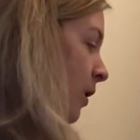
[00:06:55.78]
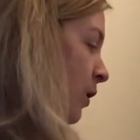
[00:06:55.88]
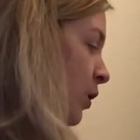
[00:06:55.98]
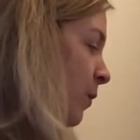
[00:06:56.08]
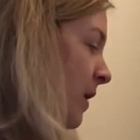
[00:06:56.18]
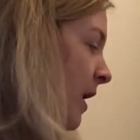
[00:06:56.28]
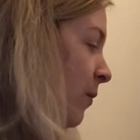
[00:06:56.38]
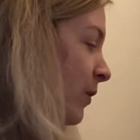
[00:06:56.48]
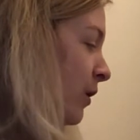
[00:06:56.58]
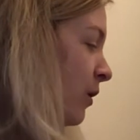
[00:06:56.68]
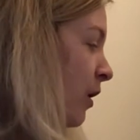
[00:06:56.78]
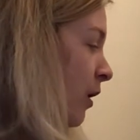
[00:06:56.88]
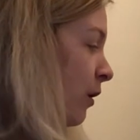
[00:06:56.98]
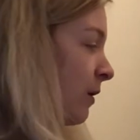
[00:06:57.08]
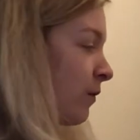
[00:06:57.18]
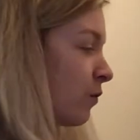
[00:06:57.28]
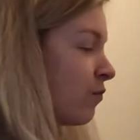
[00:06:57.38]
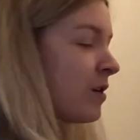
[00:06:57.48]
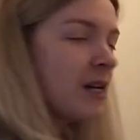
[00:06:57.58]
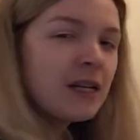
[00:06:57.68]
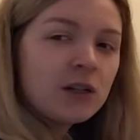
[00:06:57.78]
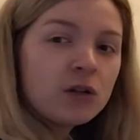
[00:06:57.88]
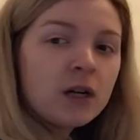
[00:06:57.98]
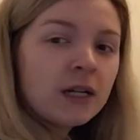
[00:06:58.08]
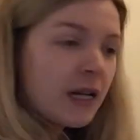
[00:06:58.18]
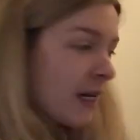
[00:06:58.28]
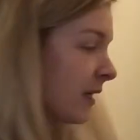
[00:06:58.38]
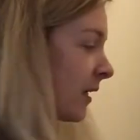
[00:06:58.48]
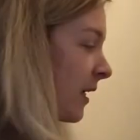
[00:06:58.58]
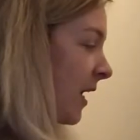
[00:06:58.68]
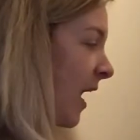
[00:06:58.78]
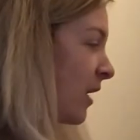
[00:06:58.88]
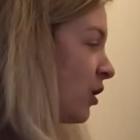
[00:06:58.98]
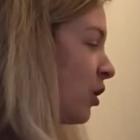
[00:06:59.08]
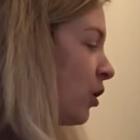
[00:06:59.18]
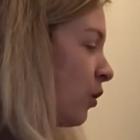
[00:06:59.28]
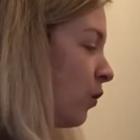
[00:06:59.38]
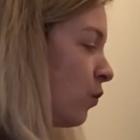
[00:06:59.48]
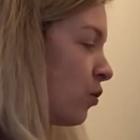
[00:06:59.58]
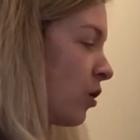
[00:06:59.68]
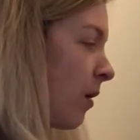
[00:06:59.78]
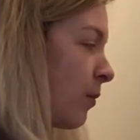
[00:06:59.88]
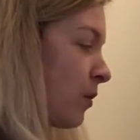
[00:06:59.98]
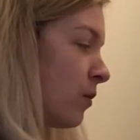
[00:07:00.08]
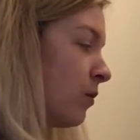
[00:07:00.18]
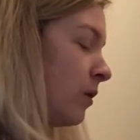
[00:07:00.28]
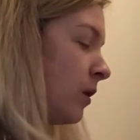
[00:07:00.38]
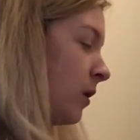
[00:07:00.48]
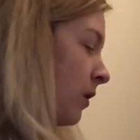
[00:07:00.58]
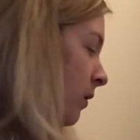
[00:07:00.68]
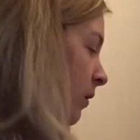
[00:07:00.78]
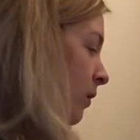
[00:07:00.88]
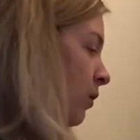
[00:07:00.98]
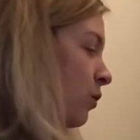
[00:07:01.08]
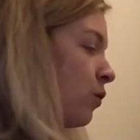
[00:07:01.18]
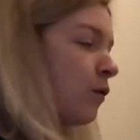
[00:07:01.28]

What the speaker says: to be able to know, if you're really struggling, can you double your